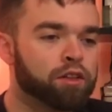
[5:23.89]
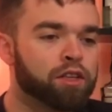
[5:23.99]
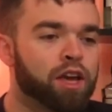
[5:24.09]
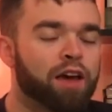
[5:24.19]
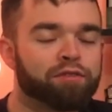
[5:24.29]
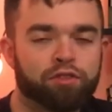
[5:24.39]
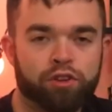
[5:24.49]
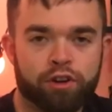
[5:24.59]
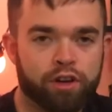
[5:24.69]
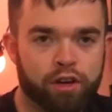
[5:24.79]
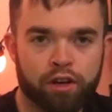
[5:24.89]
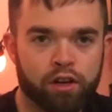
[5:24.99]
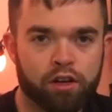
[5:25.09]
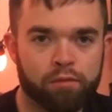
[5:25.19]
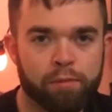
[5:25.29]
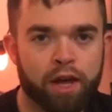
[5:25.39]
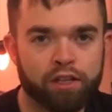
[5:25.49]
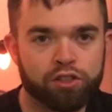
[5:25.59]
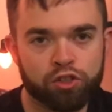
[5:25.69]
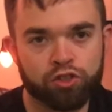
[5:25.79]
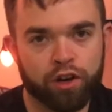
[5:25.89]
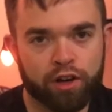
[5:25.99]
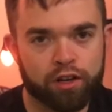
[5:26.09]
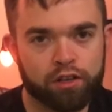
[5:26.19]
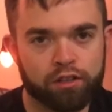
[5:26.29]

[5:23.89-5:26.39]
the every man's drink,